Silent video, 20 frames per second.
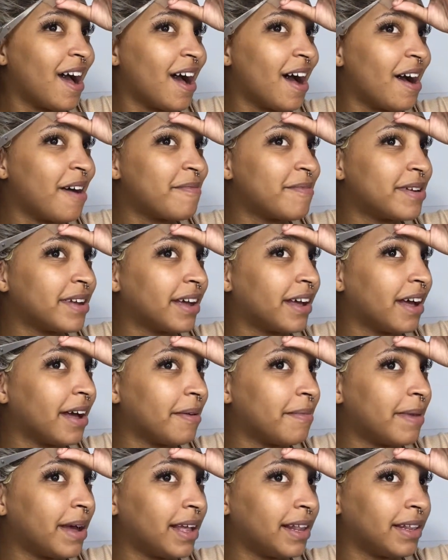I'm gonna cut
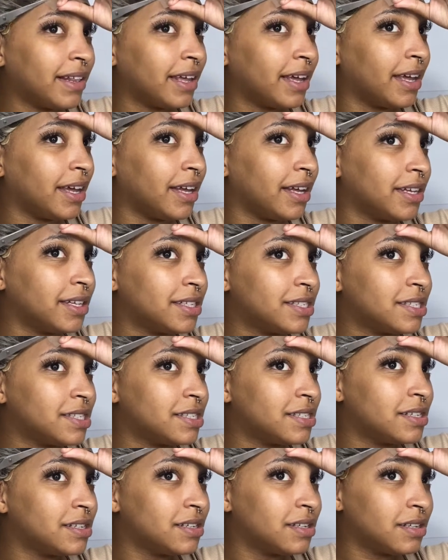my lace
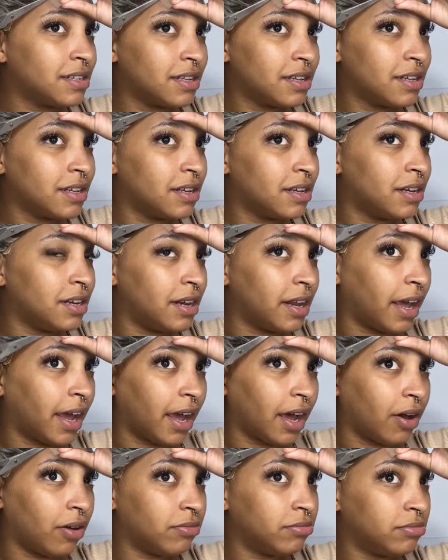
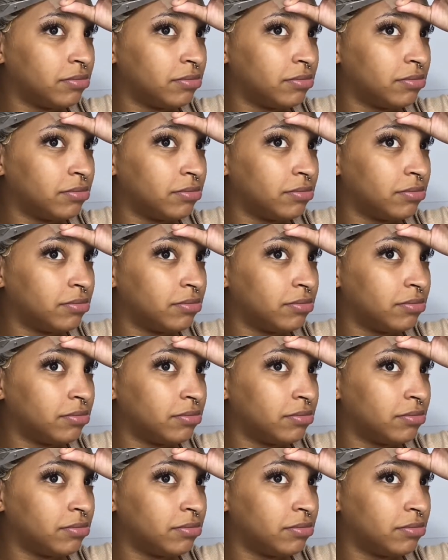now.